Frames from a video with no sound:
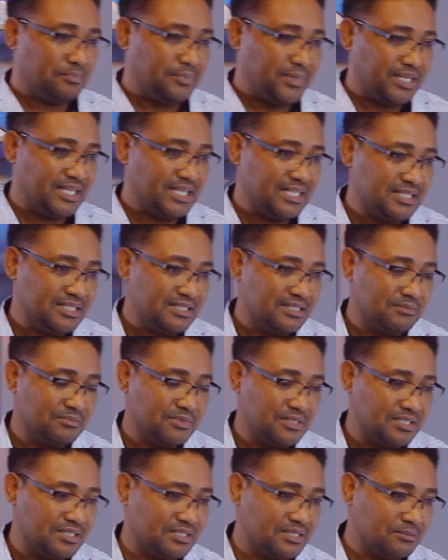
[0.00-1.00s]
paganism
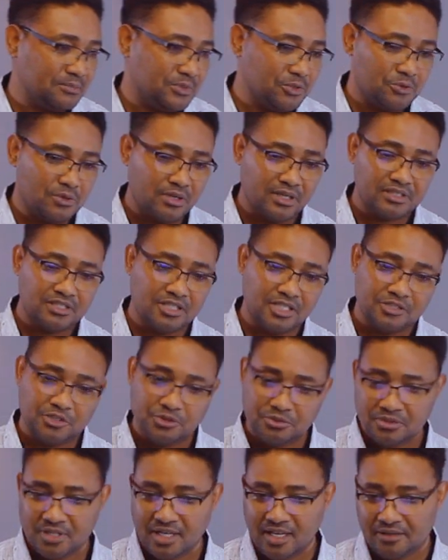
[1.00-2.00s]
system into our
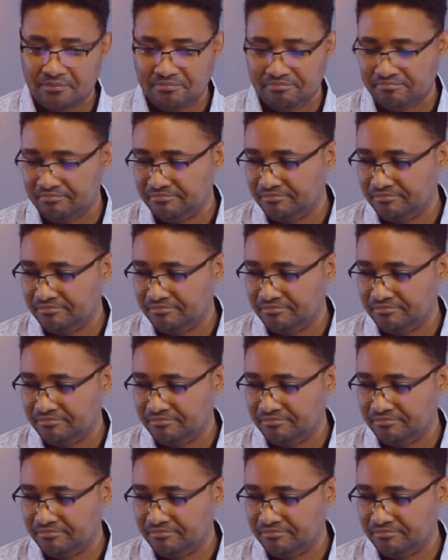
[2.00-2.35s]
church today.